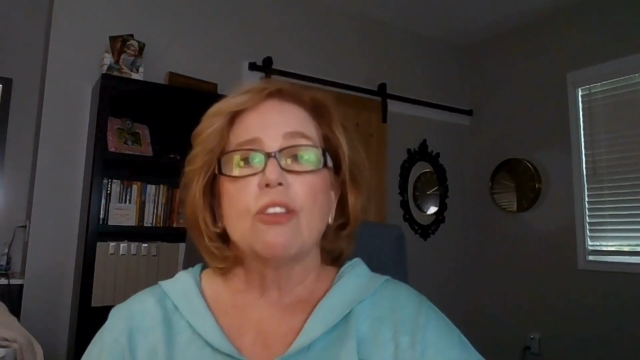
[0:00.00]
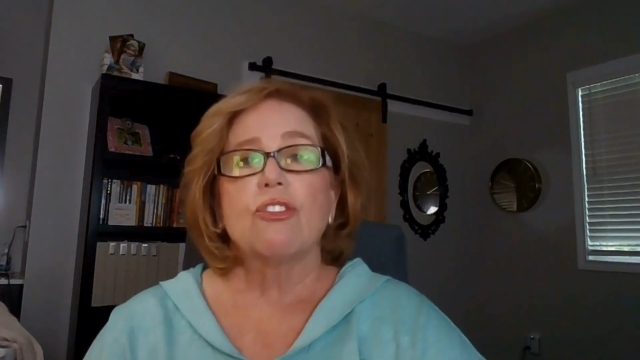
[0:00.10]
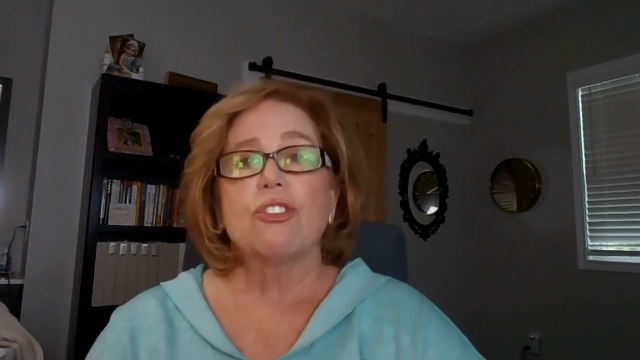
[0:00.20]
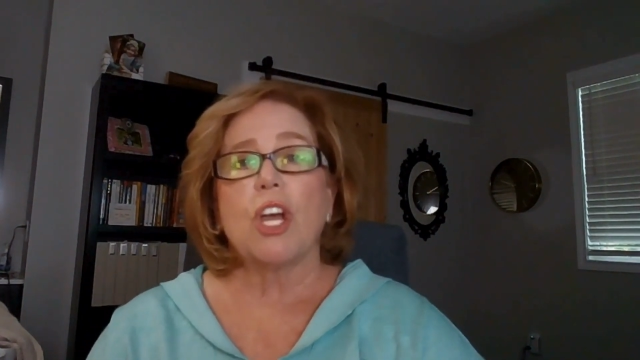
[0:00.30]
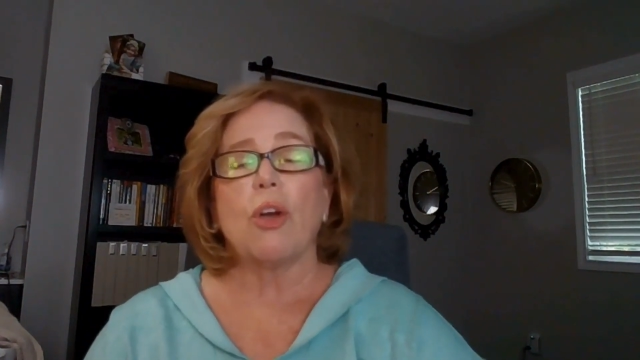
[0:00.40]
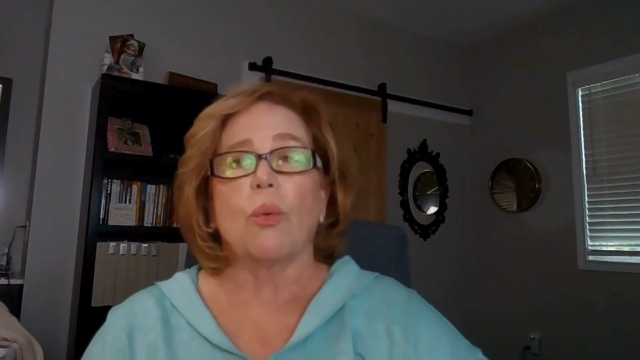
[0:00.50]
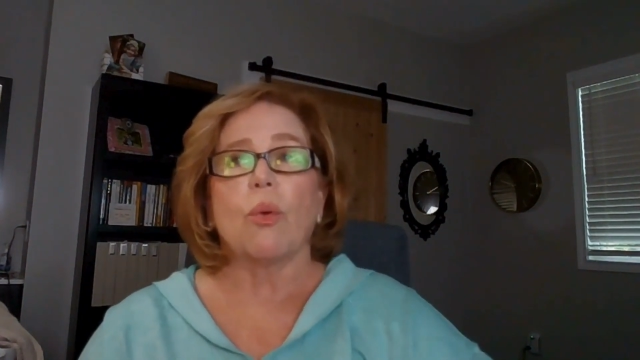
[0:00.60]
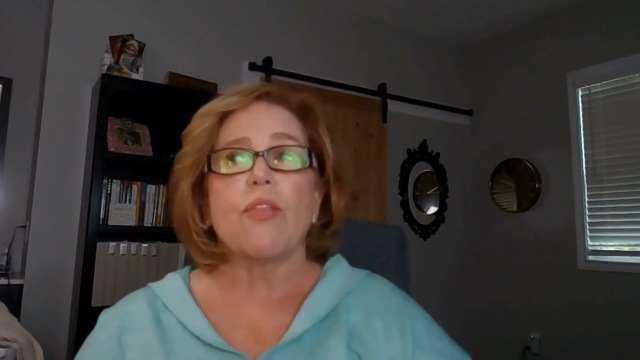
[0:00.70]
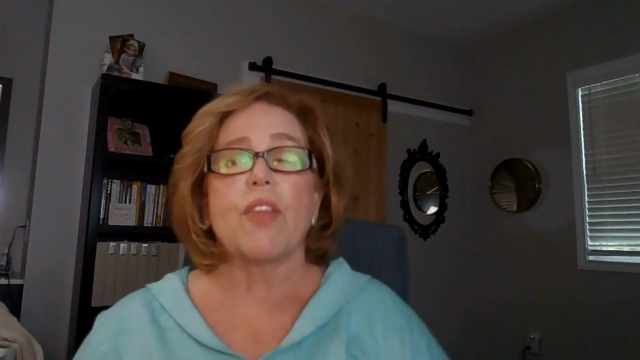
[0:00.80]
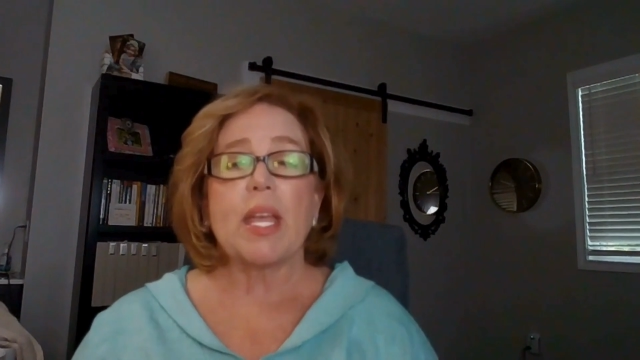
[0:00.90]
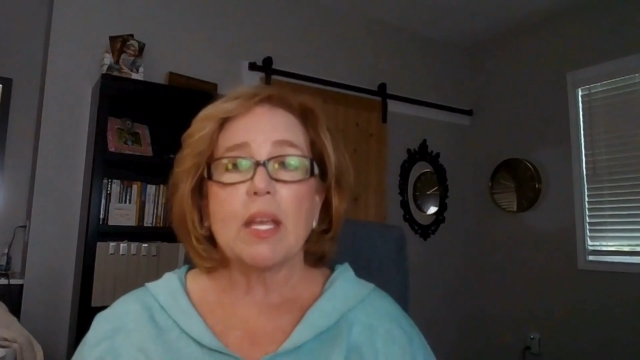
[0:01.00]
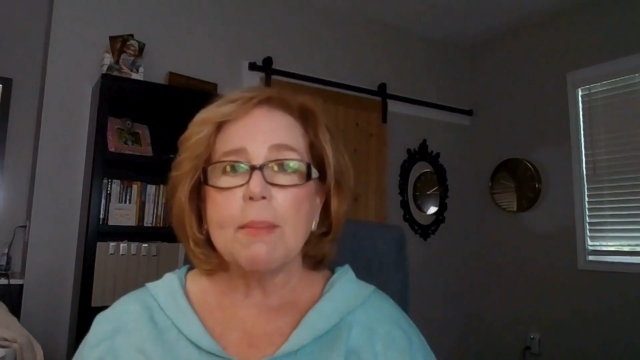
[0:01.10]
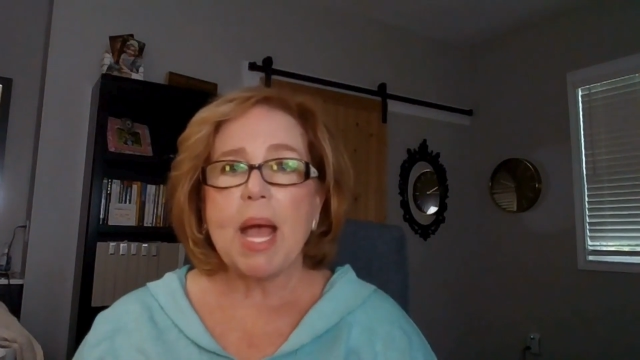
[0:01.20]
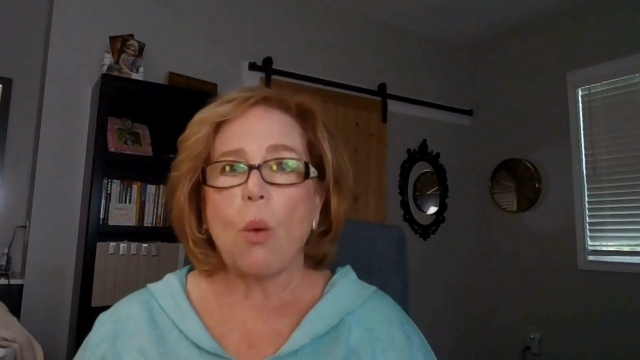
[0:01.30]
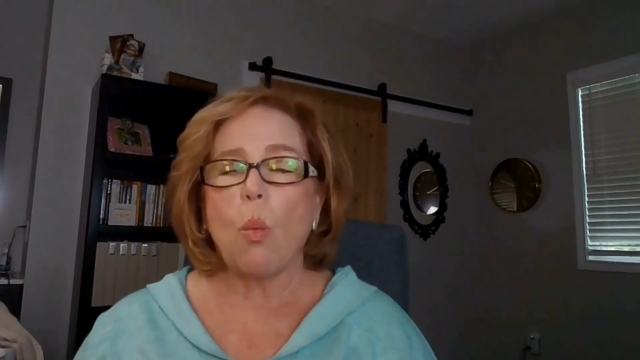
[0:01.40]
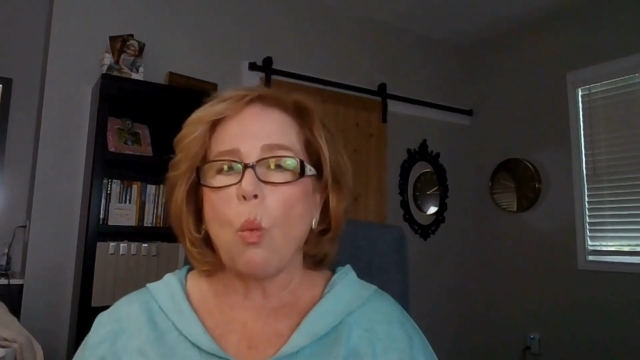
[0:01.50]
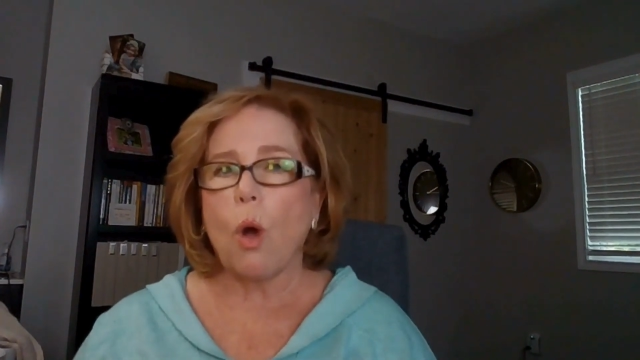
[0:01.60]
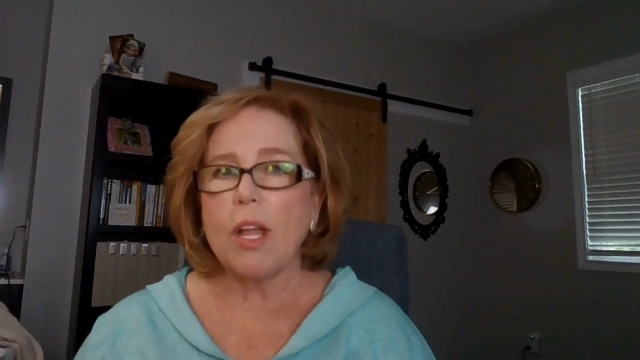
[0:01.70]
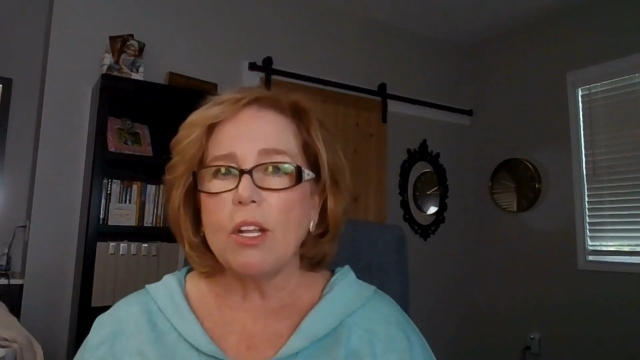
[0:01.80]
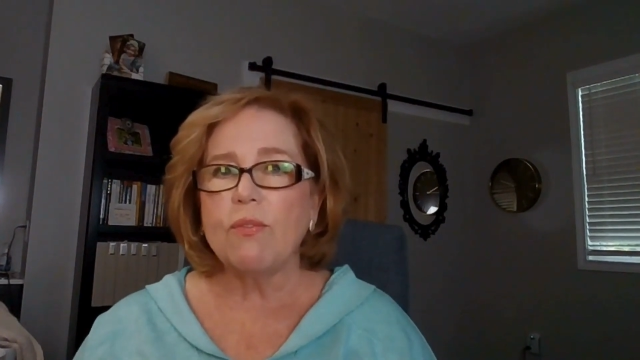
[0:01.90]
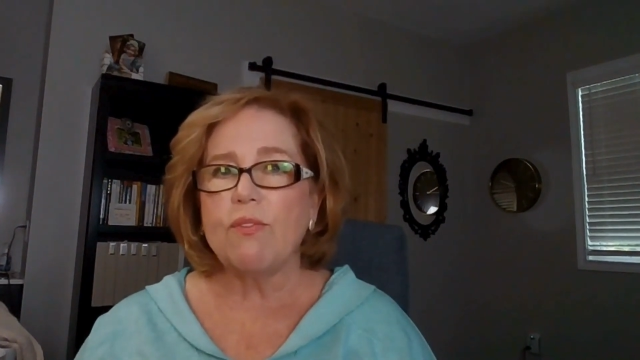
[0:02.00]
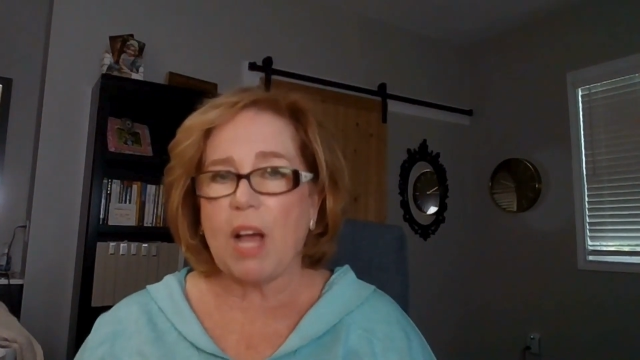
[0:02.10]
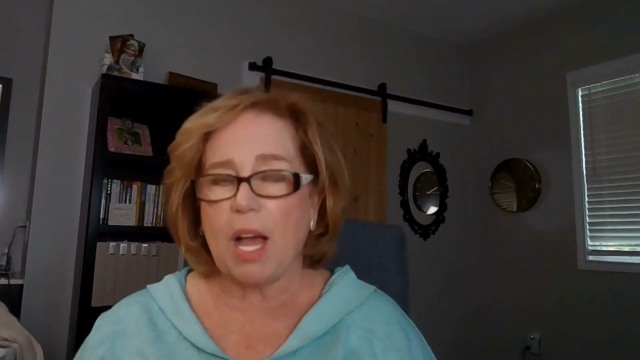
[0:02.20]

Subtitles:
So think about what